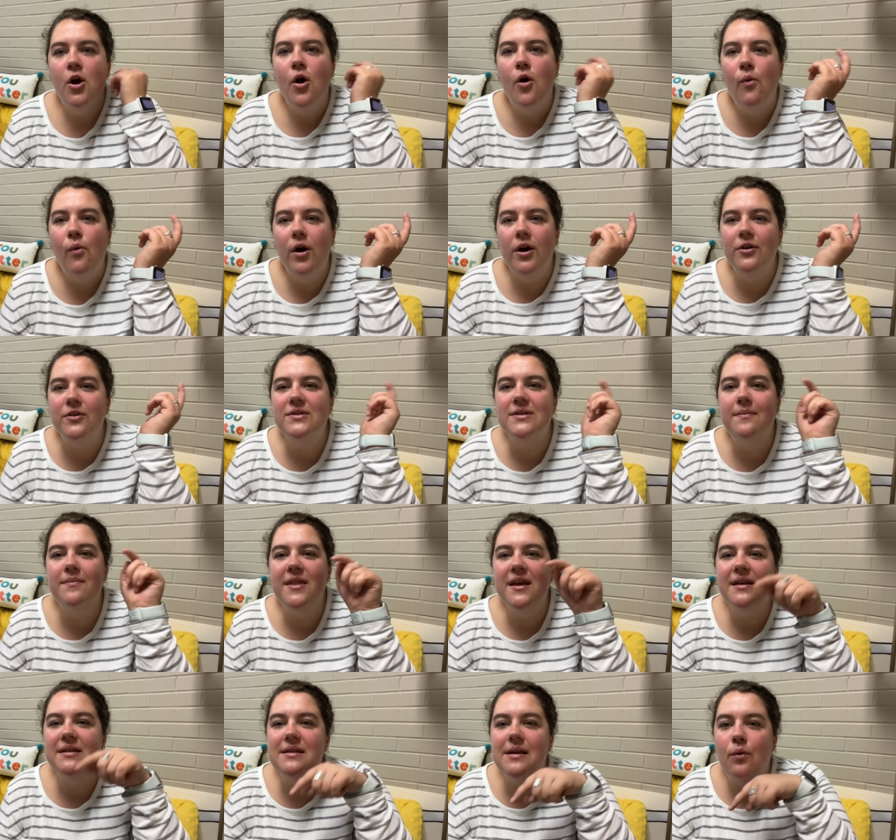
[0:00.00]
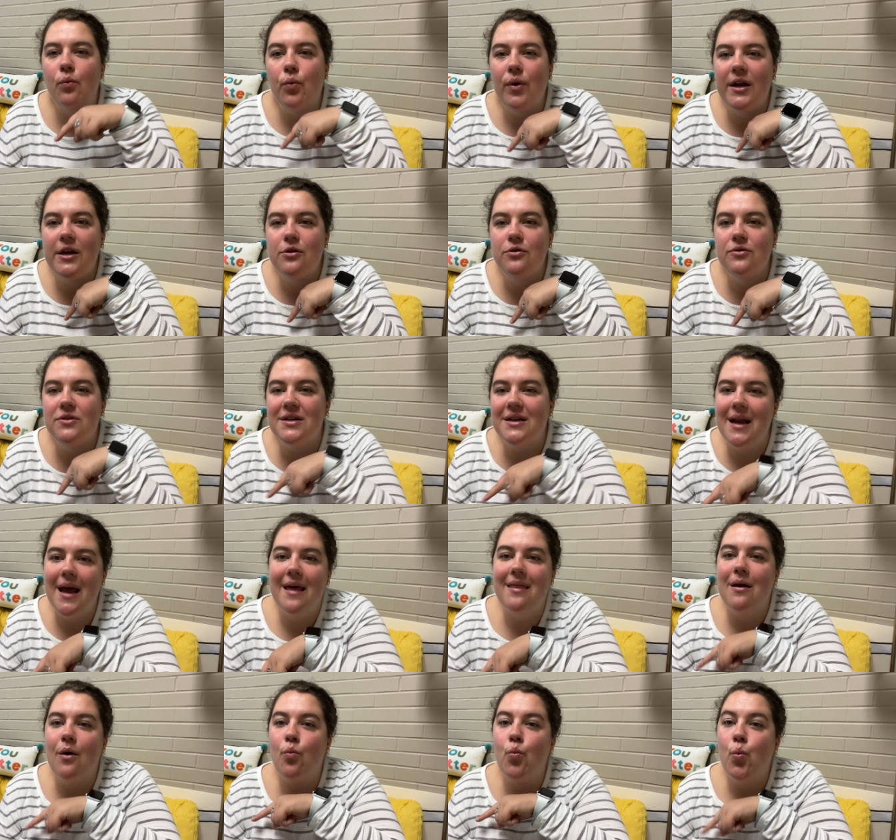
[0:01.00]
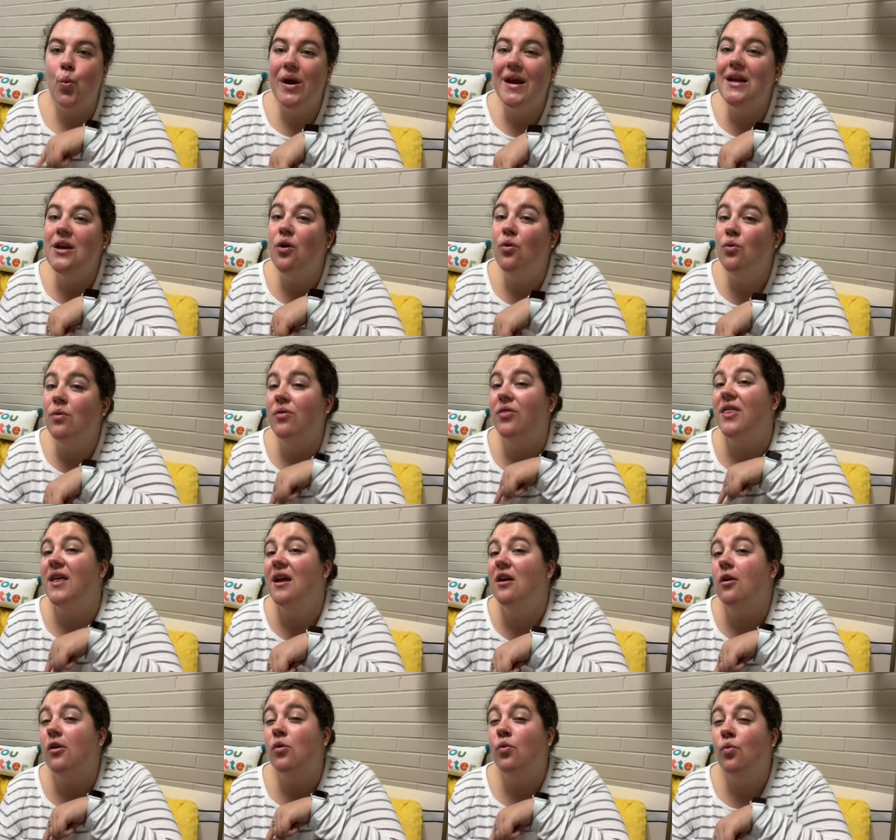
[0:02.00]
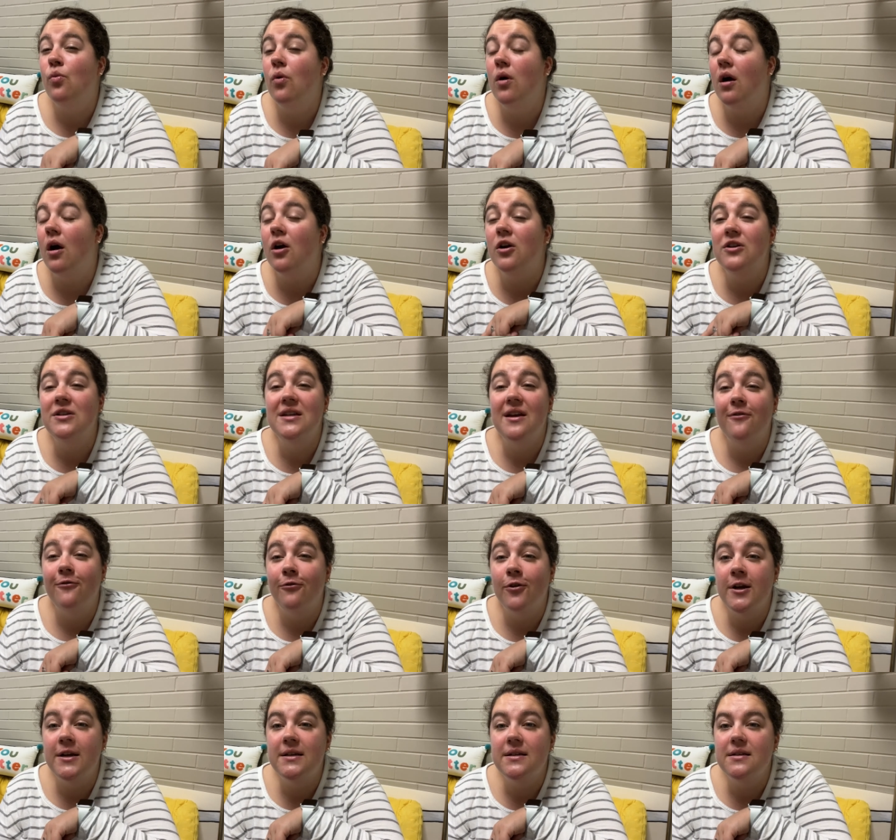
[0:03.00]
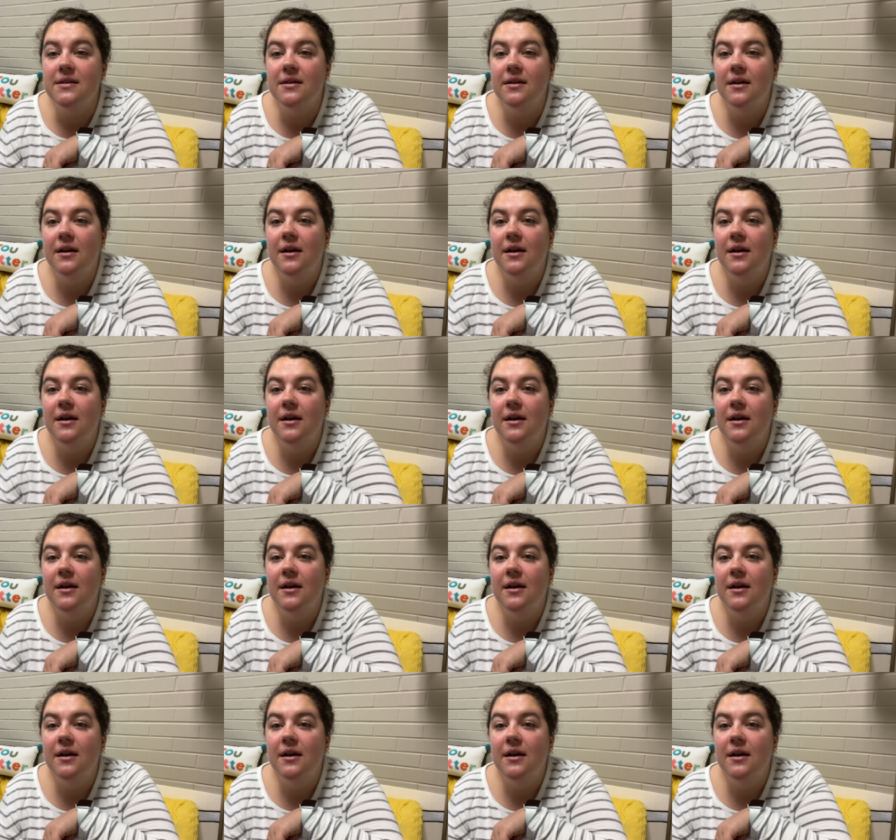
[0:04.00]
What are some things that we do today that we don't think are different,